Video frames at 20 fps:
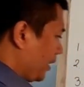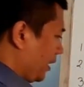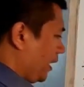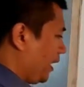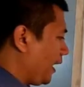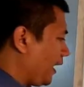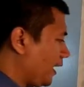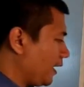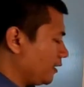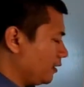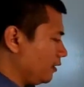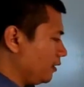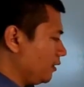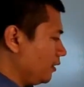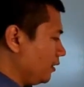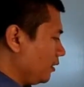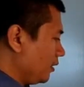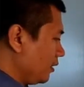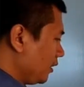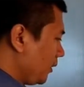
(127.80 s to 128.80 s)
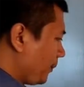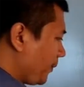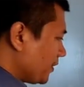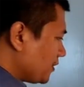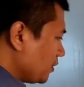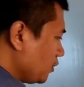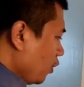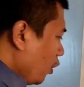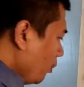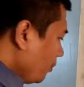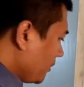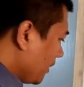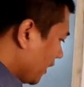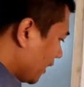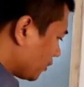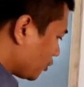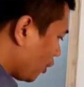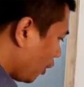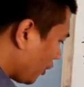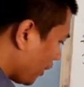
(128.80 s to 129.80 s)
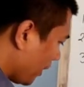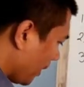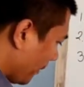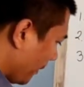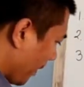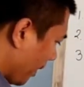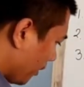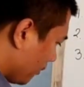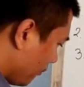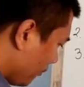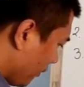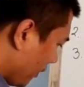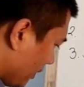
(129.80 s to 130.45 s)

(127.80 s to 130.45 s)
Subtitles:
and the person whom they are talking about, for